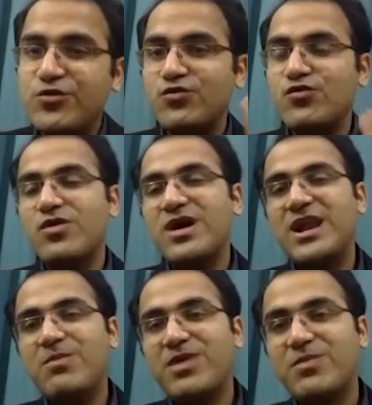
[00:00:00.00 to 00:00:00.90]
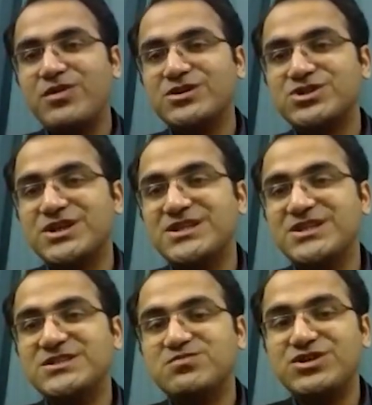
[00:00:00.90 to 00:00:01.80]
to do lumbar puncture in
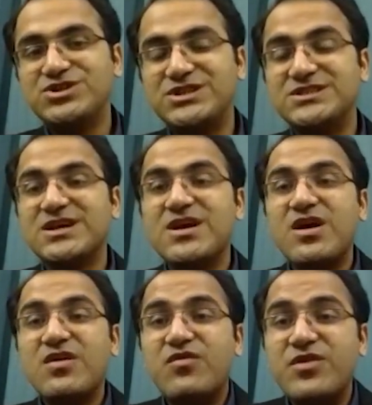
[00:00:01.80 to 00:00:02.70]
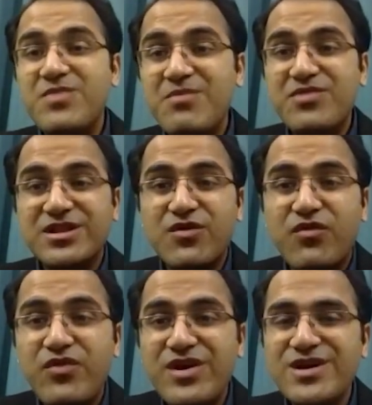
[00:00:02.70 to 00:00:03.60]
these patients, remember the
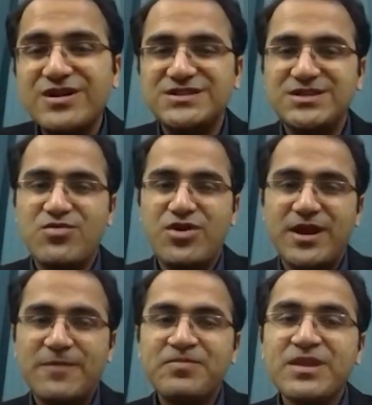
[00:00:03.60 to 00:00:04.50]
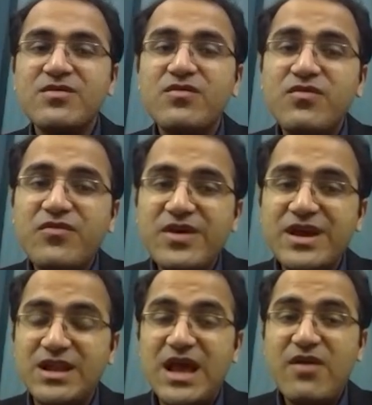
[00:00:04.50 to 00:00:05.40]
fails mnemonic.
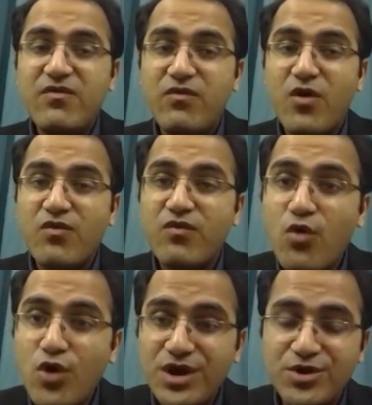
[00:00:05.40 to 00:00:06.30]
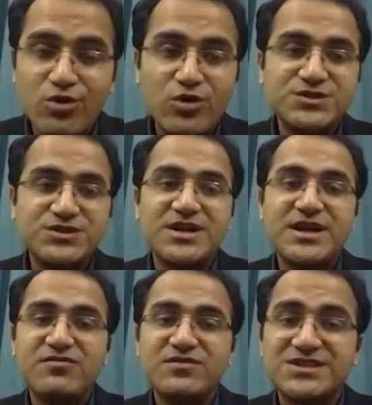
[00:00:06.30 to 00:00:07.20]
fail, F for focal neurological
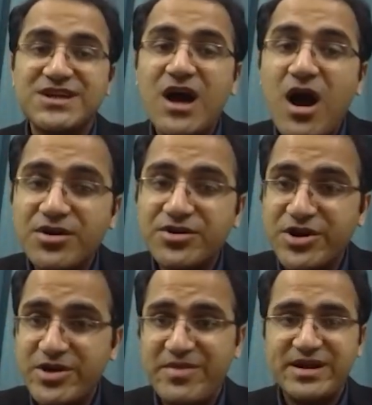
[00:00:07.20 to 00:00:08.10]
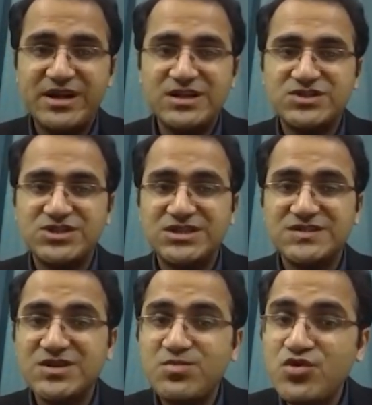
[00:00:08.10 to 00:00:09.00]
deficit, altered mental
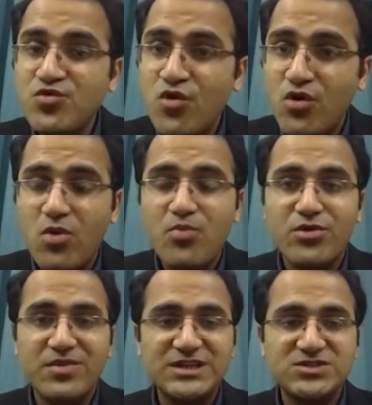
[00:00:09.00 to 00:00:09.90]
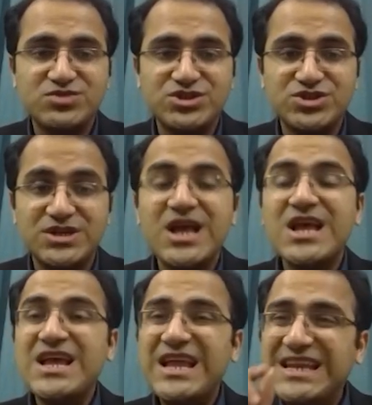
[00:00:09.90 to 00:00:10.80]
status, immunocompromised patient,
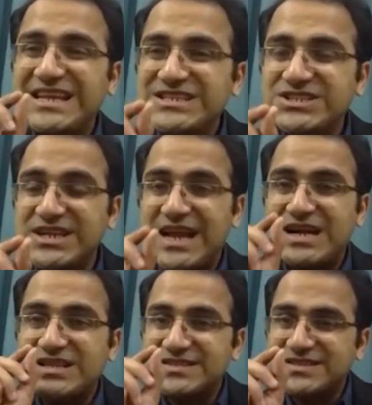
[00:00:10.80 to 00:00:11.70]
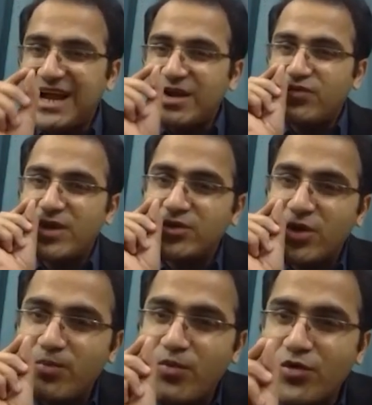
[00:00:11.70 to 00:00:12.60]
lesion at the site where
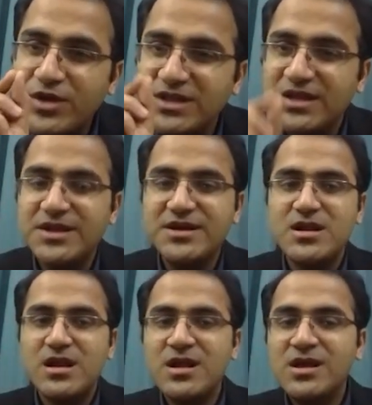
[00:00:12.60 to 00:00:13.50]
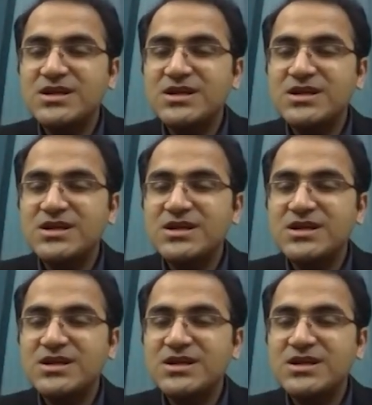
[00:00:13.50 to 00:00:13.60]
you're poking the needle,